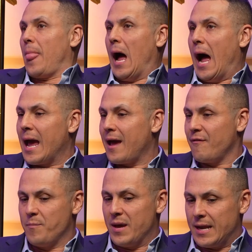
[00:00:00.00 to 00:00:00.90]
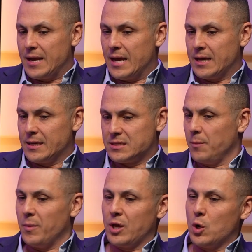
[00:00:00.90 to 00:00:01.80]
I have been
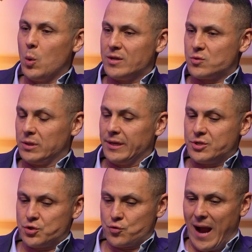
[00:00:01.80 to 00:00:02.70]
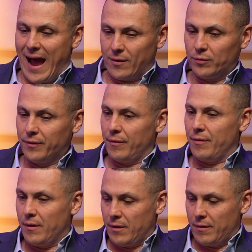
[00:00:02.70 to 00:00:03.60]
somebody who has really straddled
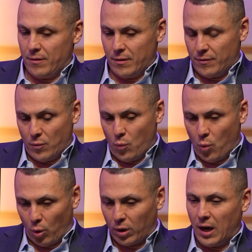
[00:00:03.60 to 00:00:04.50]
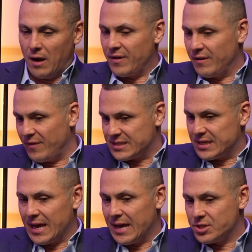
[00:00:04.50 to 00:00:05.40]
the work of
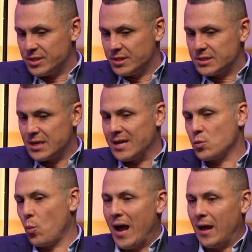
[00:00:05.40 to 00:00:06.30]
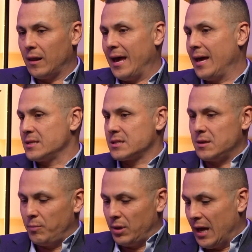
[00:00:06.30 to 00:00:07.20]
investigations as well as
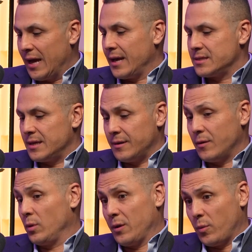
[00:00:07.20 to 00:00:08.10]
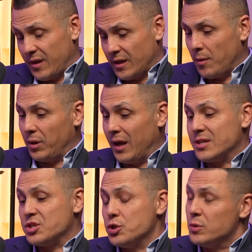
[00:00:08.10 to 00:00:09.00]
compliance and really within
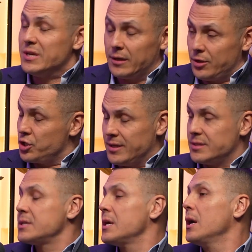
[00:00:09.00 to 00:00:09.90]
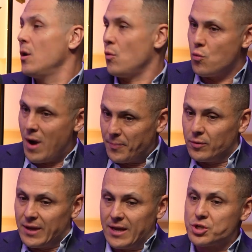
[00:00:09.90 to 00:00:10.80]
compliance due diligence,
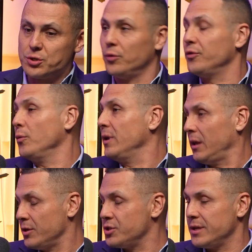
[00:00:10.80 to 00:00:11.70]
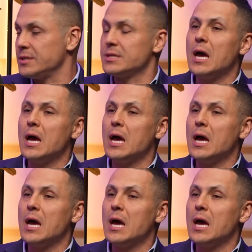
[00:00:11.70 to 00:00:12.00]
reputational due diligence.